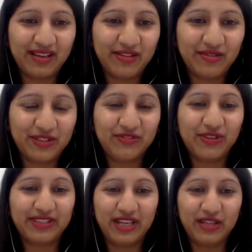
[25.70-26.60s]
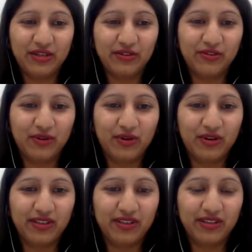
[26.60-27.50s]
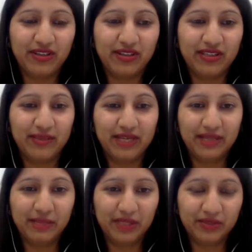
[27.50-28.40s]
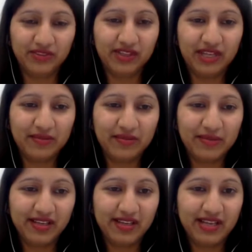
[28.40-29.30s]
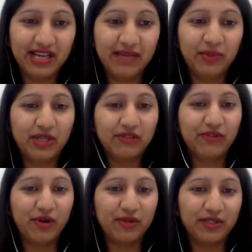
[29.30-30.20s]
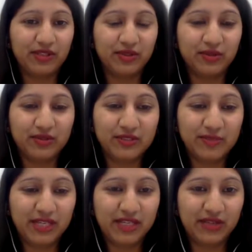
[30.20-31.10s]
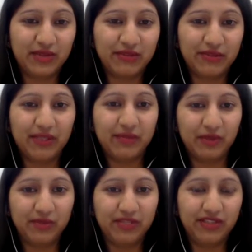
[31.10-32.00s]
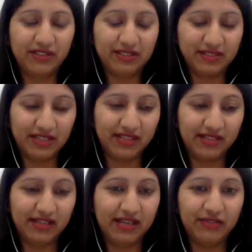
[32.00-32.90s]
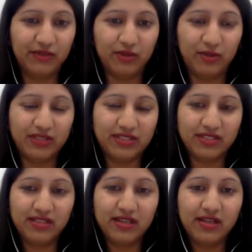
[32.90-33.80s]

Mike. First of all, thank you for inviting me to this AMA. And I'm looking forward to speaking to everyone about material design at AnDevCon Boston.